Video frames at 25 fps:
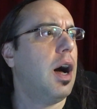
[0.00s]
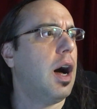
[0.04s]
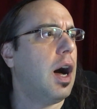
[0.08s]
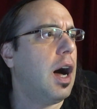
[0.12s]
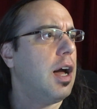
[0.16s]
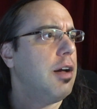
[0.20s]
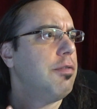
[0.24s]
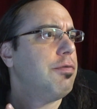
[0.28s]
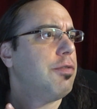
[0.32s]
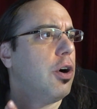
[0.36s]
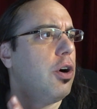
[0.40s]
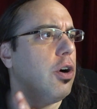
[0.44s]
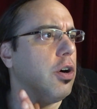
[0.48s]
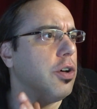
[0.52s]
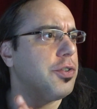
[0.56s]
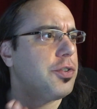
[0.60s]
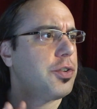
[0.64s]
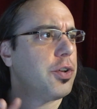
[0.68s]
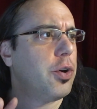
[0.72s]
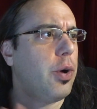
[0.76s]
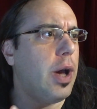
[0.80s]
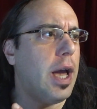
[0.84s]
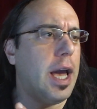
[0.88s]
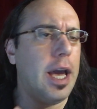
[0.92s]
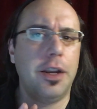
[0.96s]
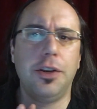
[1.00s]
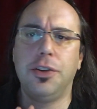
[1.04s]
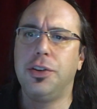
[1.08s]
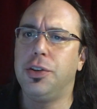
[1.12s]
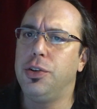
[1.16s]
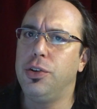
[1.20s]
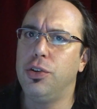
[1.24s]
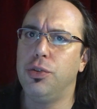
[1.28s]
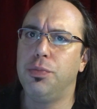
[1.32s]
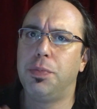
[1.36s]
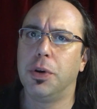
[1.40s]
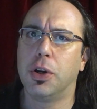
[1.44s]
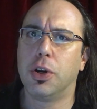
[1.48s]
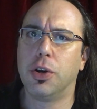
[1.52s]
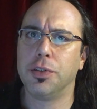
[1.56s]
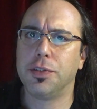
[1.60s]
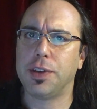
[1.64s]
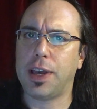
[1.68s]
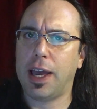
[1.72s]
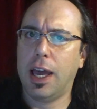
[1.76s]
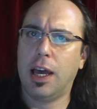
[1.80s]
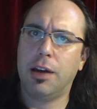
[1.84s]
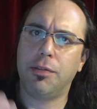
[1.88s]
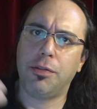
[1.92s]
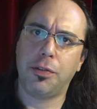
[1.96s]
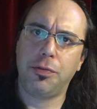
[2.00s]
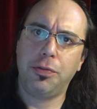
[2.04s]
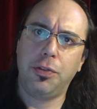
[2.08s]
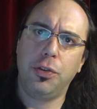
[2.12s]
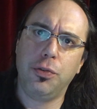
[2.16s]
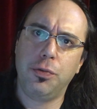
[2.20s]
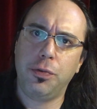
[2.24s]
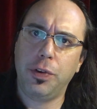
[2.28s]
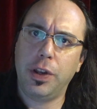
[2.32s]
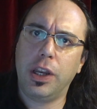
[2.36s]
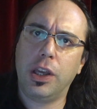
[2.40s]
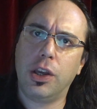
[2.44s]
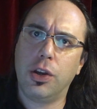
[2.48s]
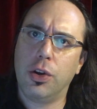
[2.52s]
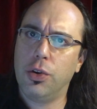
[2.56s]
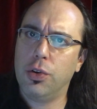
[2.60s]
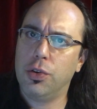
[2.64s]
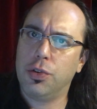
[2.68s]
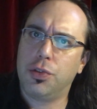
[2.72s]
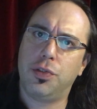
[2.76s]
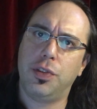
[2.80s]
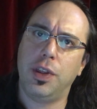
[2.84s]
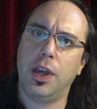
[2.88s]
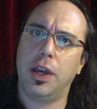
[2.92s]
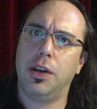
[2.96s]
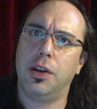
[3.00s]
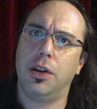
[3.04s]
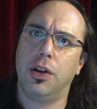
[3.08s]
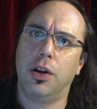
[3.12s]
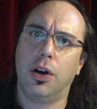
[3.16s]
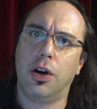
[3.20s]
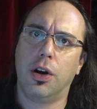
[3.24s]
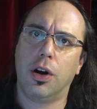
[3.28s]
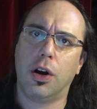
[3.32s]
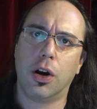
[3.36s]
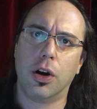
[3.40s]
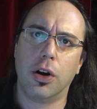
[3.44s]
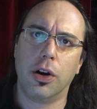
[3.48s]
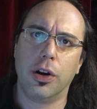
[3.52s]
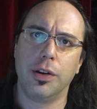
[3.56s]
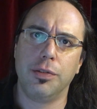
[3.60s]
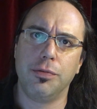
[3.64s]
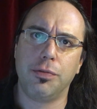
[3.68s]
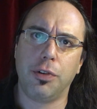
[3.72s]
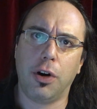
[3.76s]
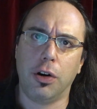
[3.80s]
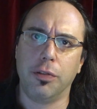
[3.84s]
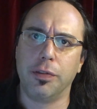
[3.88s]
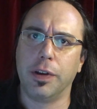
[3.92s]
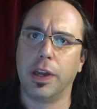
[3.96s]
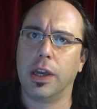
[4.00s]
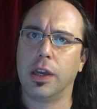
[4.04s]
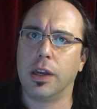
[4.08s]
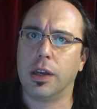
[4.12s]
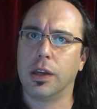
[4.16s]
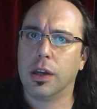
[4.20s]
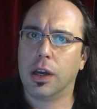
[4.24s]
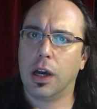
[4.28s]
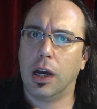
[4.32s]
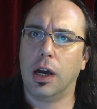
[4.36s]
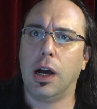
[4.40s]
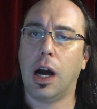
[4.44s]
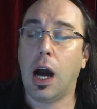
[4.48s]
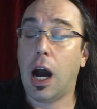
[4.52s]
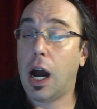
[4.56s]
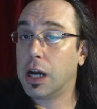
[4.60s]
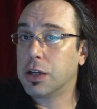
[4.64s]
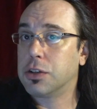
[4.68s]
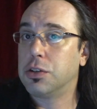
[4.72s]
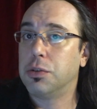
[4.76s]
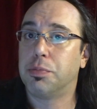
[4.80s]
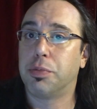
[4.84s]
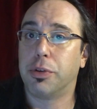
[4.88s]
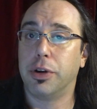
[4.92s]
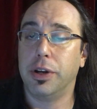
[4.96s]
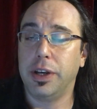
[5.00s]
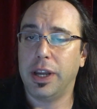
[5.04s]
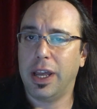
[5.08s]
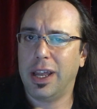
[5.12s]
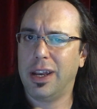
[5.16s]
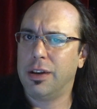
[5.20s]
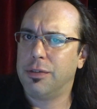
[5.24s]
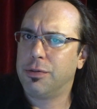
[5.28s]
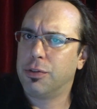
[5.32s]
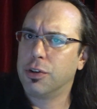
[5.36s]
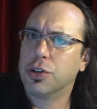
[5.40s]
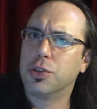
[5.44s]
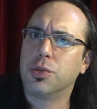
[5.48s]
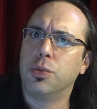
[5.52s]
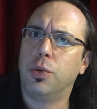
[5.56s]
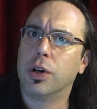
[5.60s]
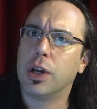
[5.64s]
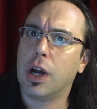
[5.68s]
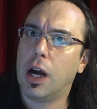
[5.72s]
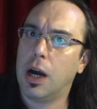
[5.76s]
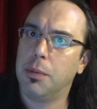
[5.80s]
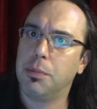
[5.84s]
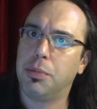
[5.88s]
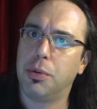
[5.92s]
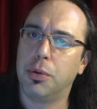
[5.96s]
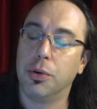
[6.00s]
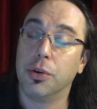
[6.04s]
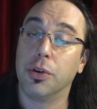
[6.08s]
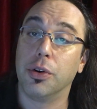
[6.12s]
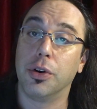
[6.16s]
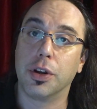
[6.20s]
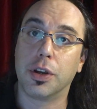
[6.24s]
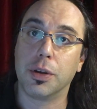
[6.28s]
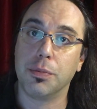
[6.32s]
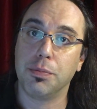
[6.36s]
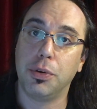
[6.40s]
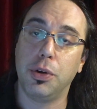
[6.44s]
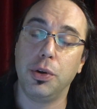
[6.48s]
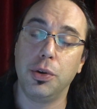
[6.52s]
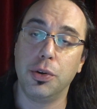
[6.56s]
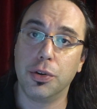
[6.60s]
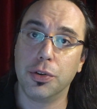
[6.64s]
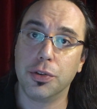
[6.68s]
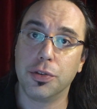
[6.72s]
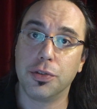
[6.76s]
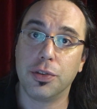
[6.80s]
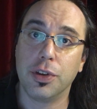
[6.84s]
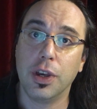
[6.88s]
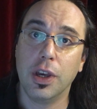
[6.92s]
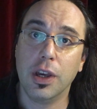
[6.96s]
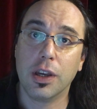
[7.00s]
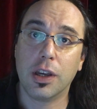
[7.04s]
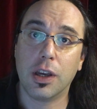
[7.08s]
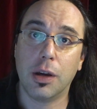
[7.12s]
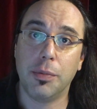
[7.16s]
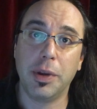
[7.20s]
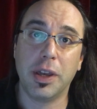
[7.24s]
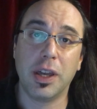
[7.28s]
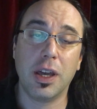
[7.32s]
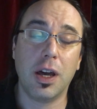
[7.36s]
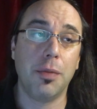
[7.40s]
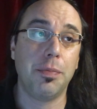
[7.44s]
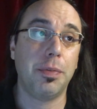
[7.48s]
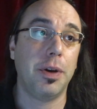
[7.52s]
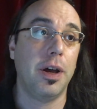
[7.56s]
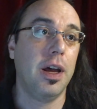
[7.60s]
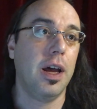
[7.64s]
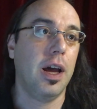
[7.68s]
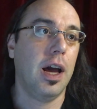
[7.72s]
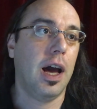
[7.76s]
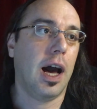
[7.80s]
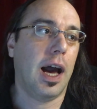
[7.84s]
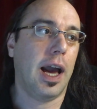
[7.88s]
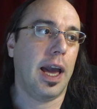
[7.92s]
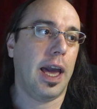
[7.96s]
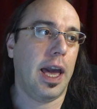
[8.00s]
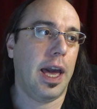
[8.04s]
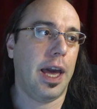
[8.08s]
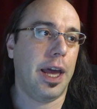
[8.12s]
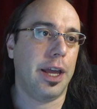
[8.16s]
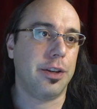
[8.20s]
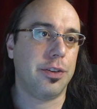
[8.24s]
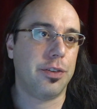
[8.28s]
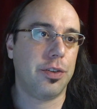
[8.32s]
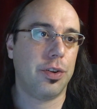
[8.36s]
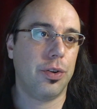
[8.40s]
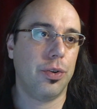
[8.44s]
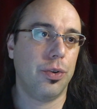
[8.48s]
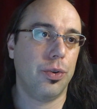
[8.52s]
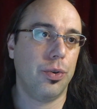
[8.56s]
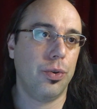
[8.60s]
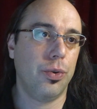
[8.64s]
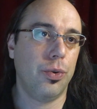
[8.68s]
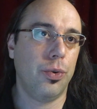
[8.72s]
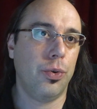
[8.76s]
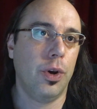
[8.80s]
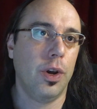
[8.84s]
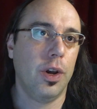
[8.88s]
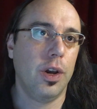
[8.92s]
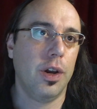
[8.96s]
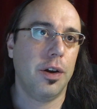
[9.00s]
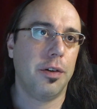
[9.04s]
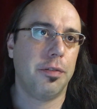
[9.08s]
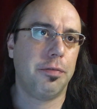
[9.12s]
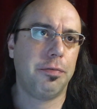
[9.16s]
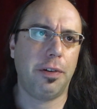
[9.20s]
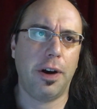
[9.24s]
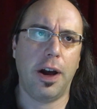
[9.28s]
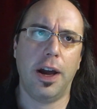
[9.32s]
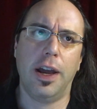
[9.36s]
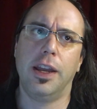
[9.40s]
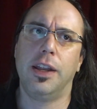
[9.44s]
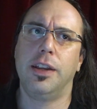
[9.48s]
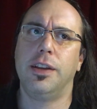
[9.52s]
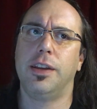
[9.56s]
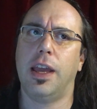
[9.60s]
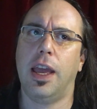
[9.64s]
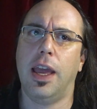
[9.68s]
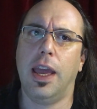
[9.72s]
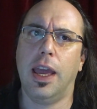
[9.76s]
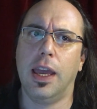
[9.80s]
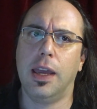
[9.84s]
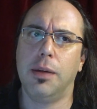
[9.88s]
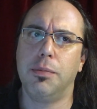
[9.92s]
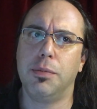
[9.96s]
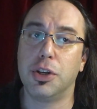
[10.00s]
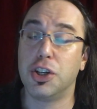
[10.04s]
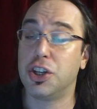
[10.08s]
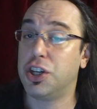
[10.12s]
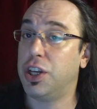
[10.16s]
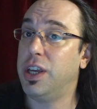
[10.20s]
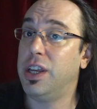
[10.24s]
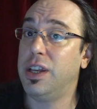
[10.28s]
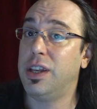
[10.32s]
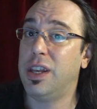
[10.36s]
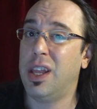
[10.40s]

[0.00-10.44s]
I've also had to, because I have a few videos that are involving Octoprint and the virtual COM port on the computers coming up, I had to find a machine